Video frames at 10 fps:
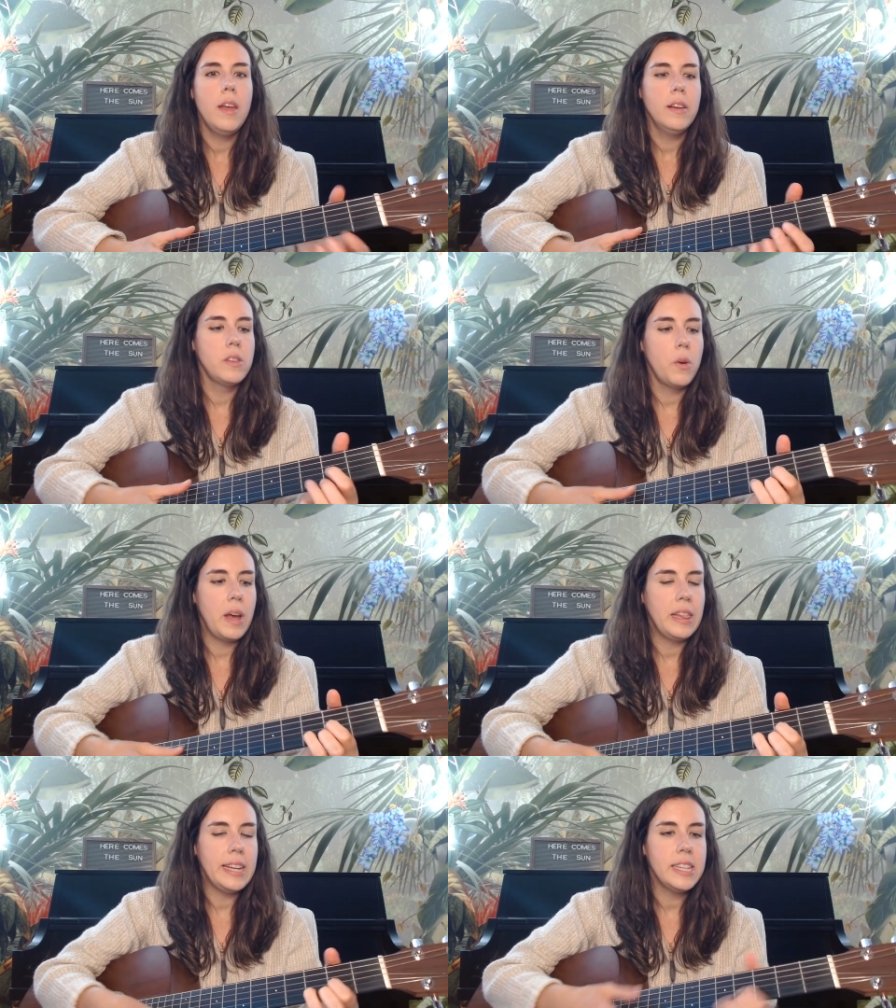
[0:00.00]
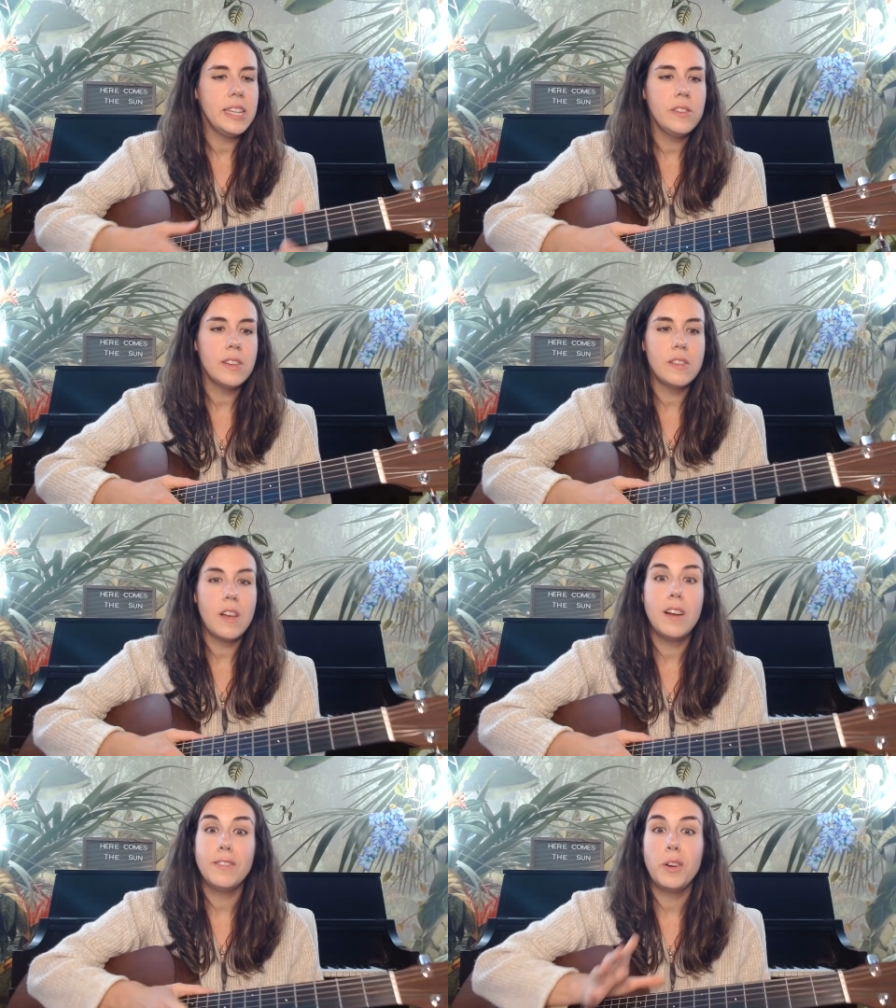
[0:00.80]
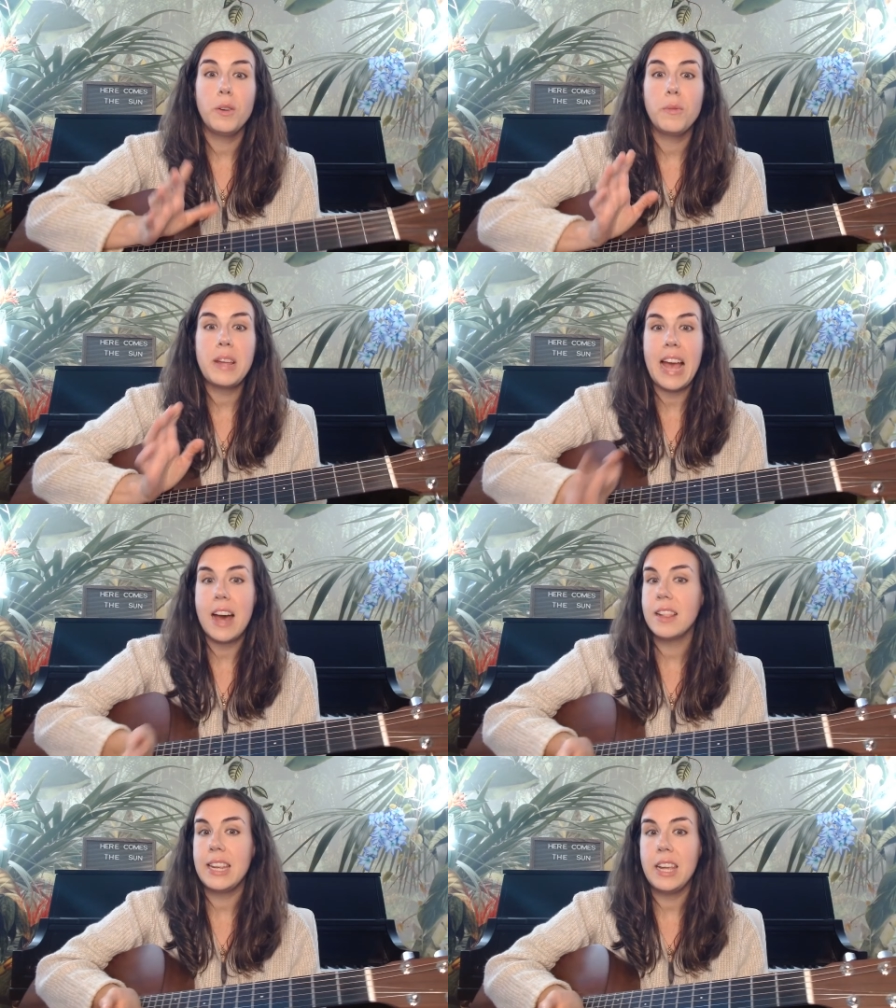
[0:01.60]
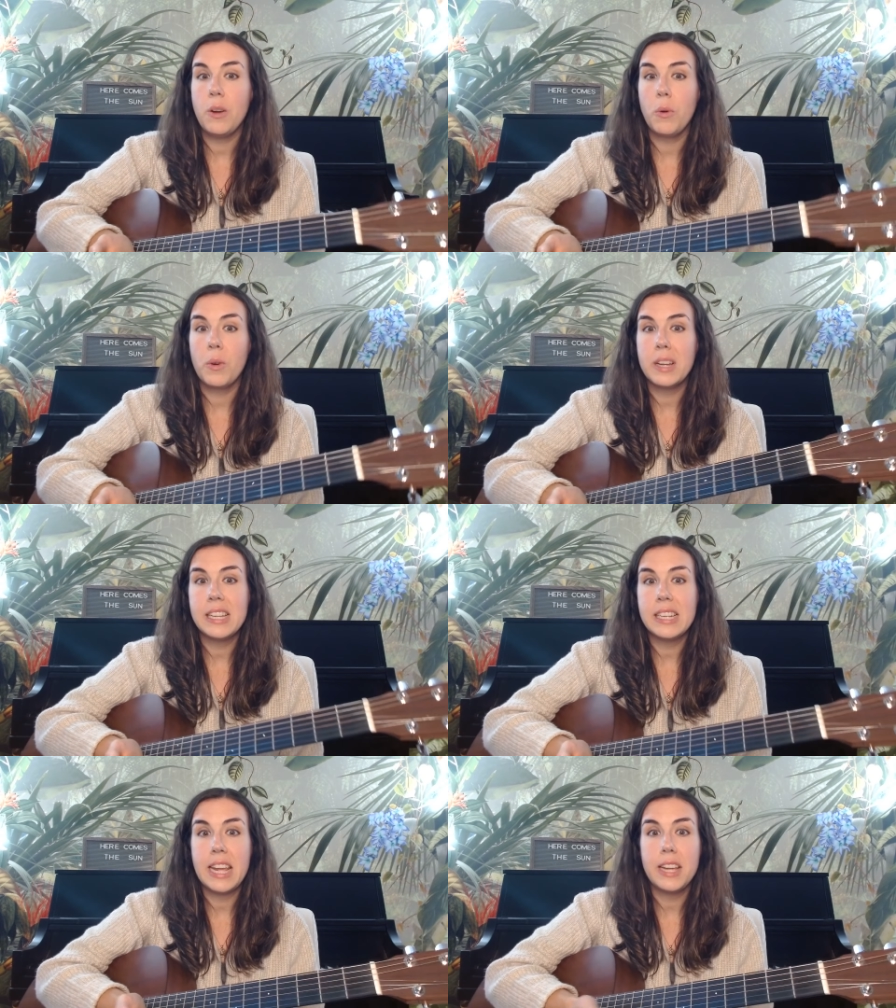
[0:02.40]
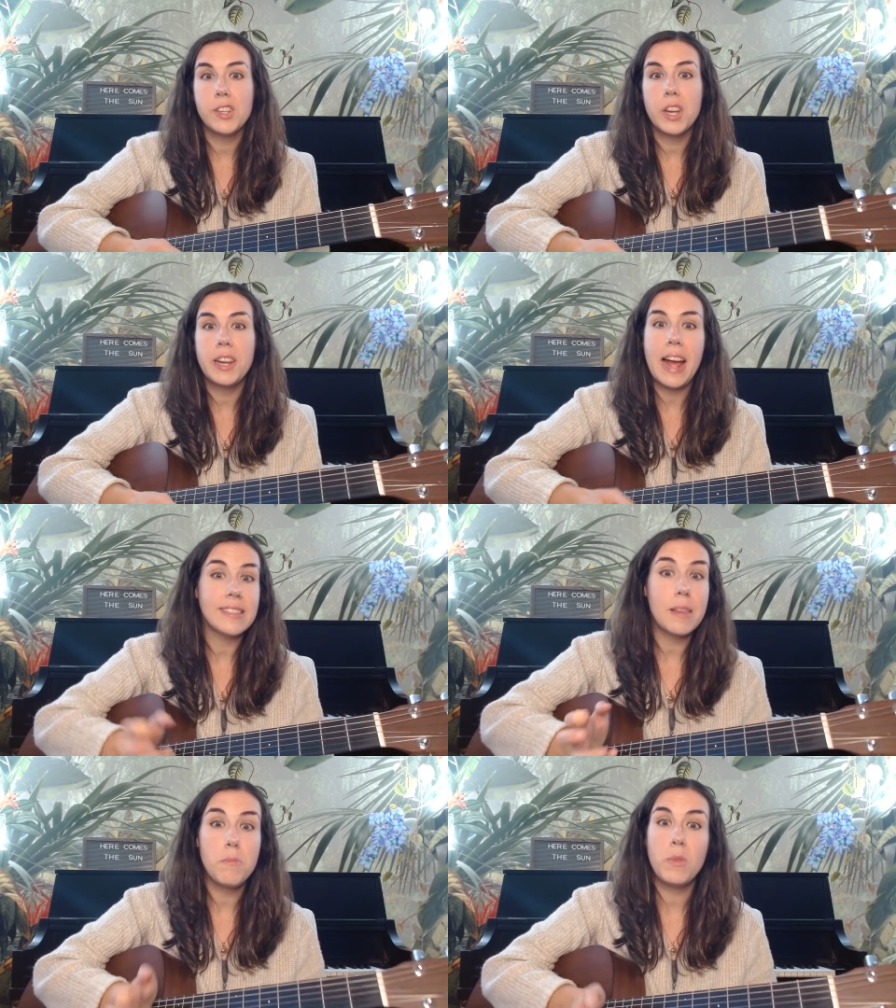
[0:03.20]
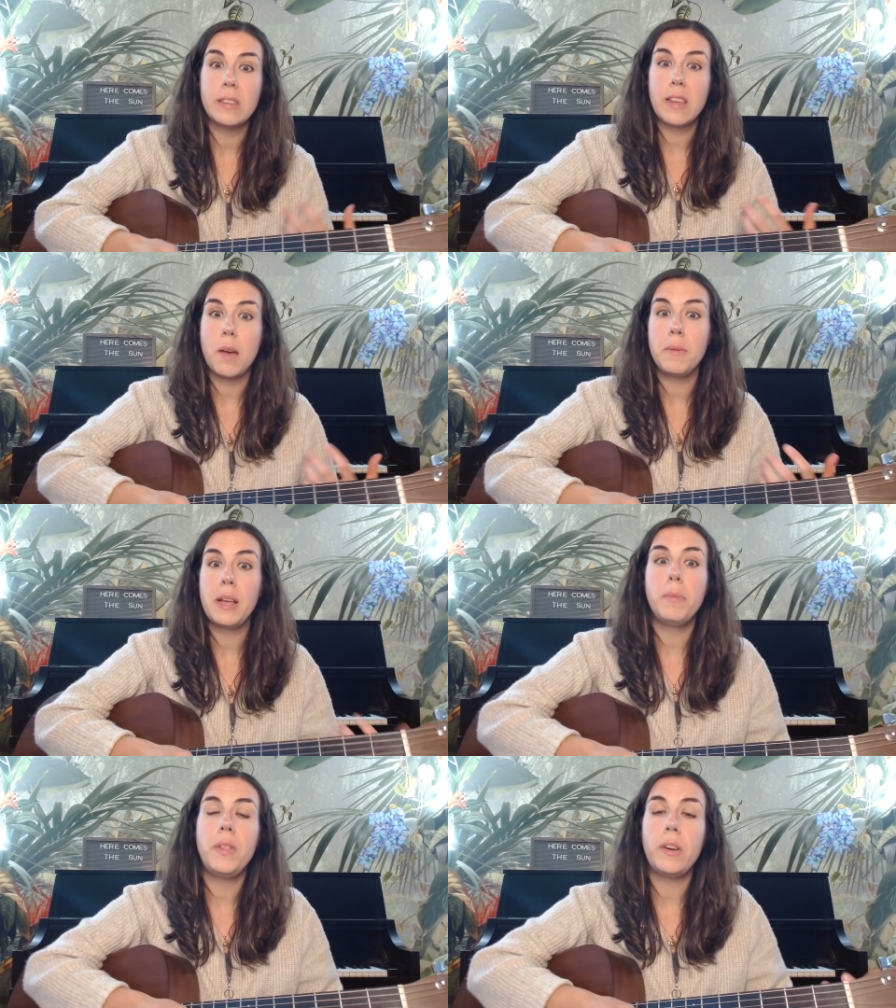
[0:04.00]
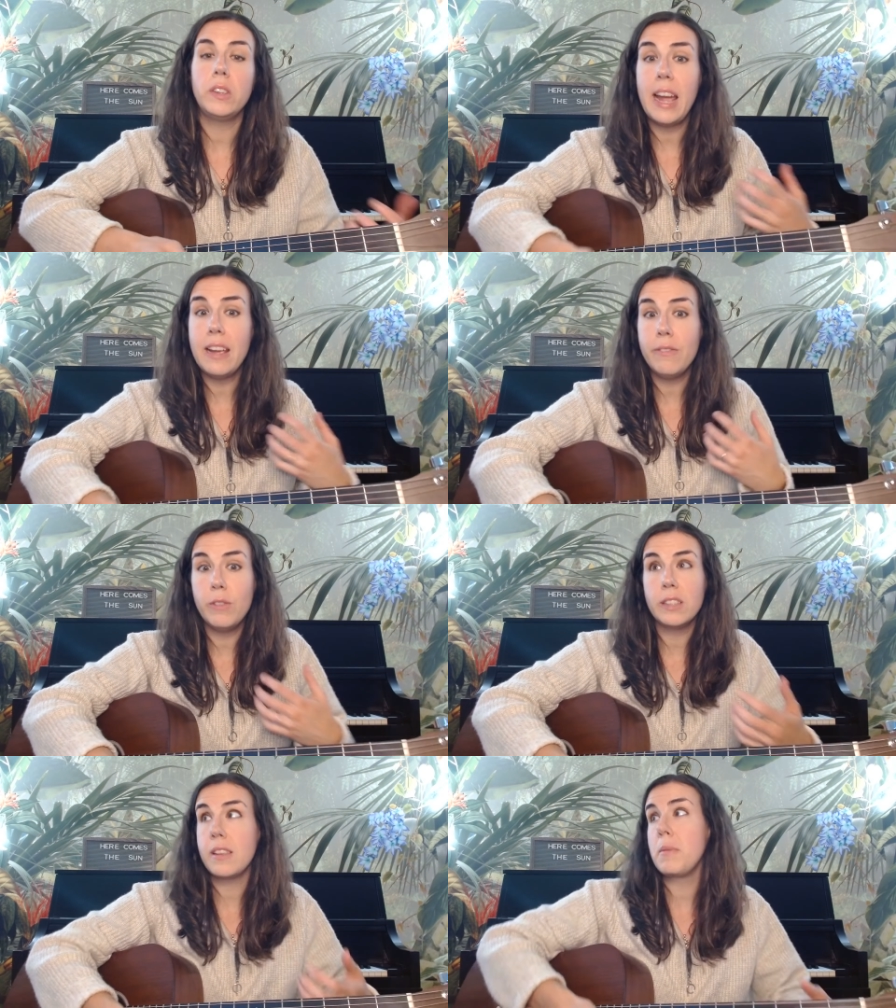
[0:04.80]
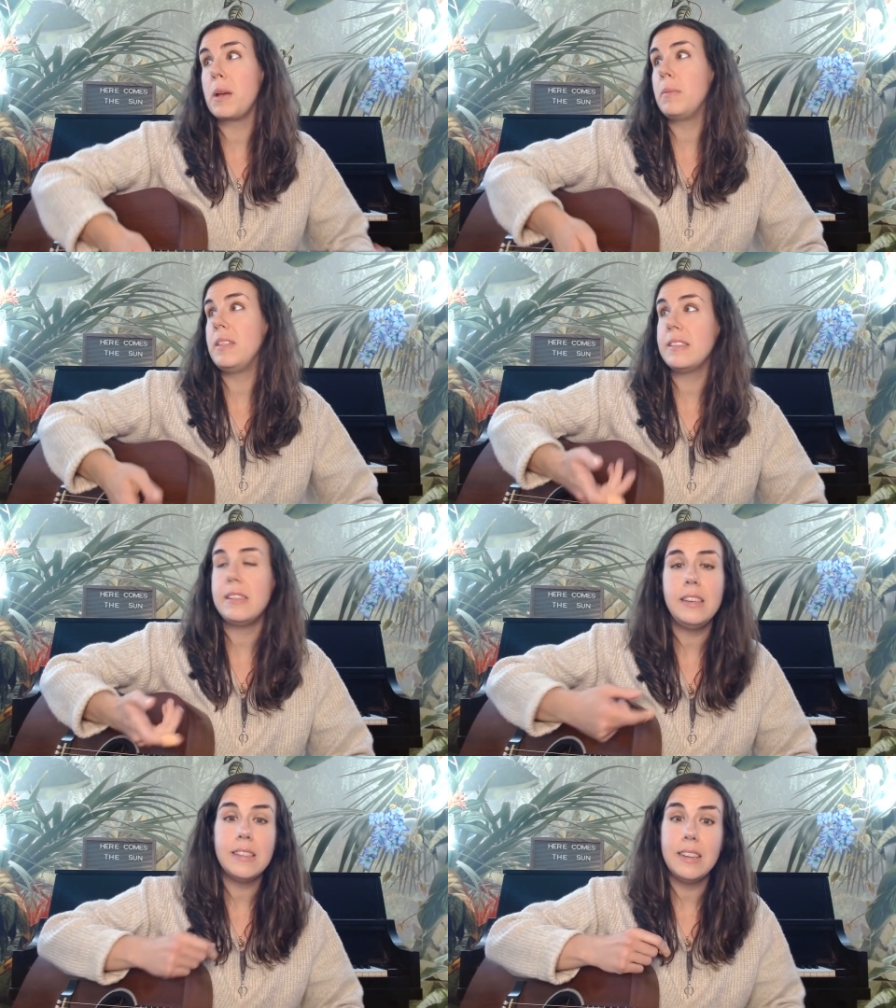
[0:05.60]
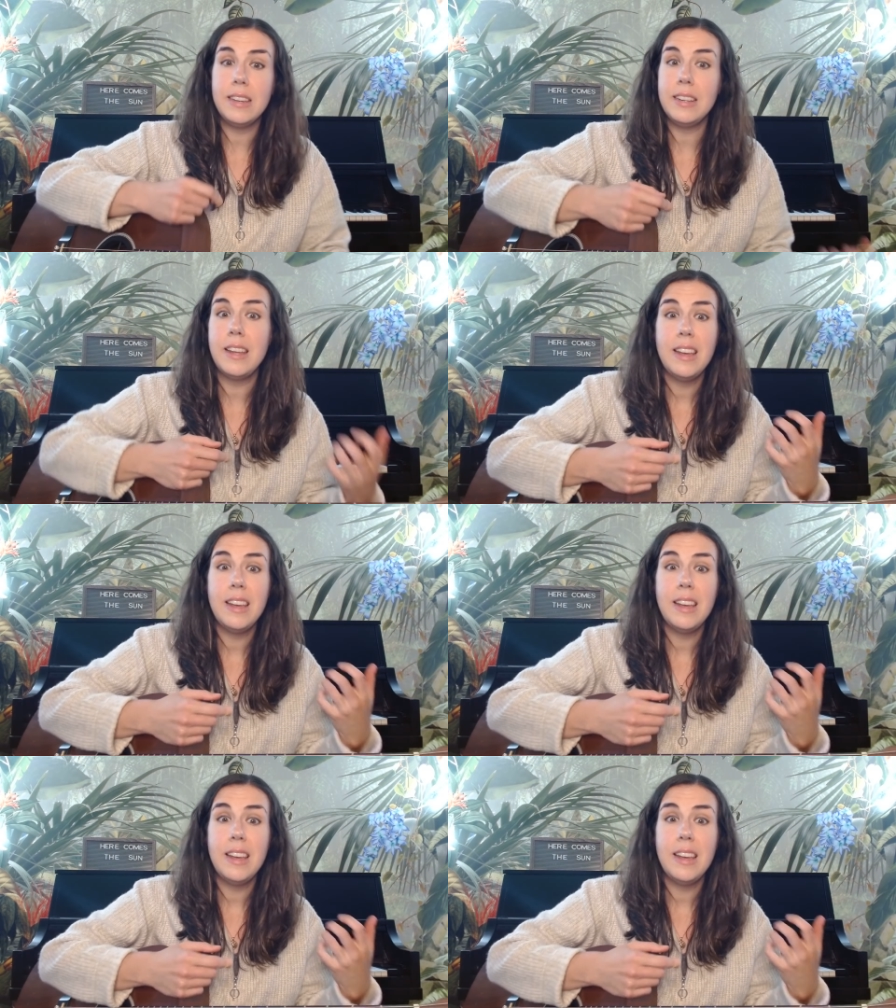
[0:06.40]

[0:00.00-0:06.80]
So I like to use this song for reality orientation. Ask them what's coming up in their life, what's coming up in the season,